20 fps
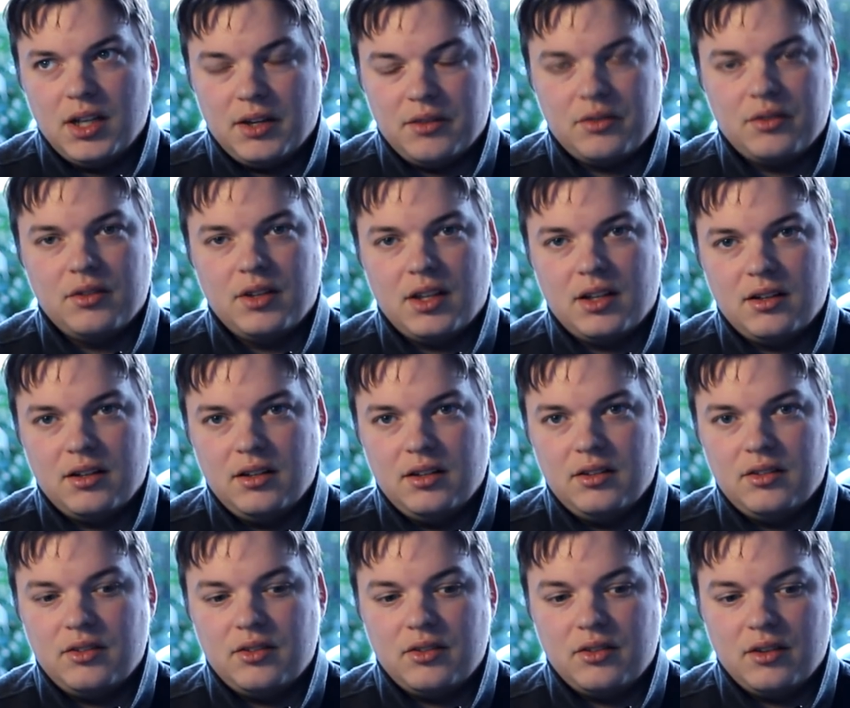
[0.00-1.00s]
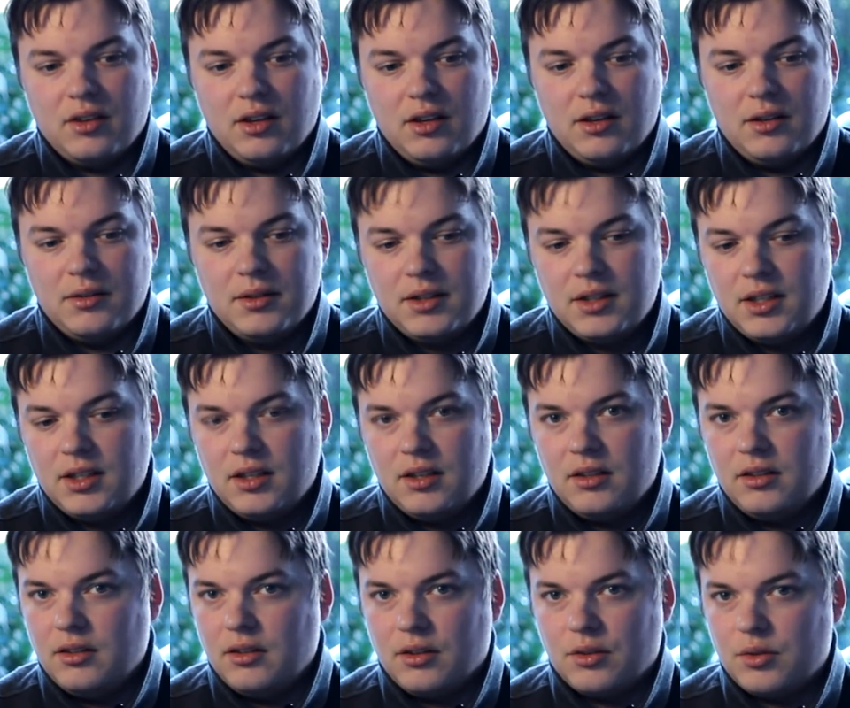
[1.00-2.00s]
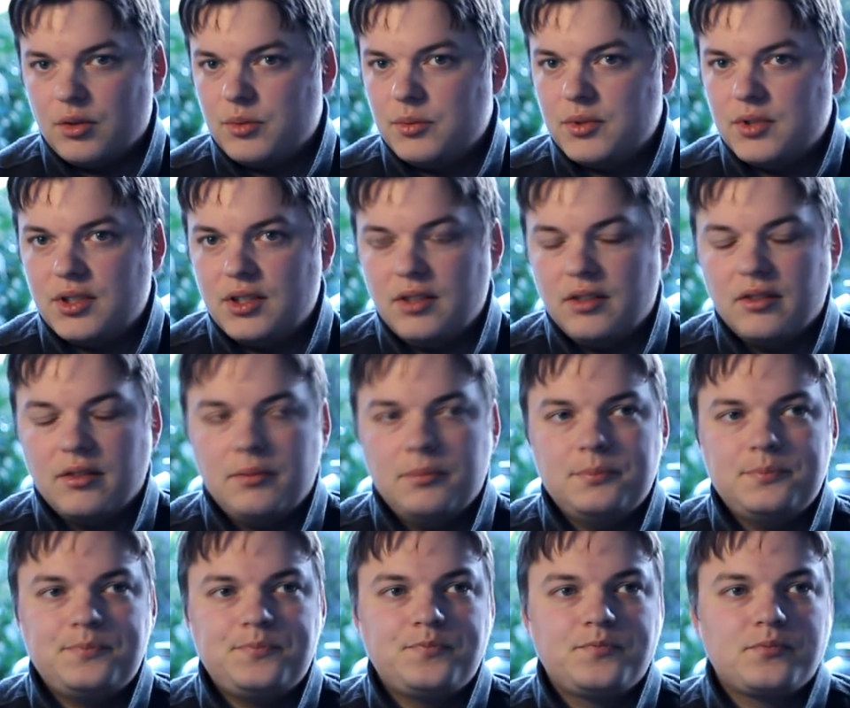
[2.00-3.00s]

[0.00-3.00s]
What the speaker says: After that, it's the Christmas season.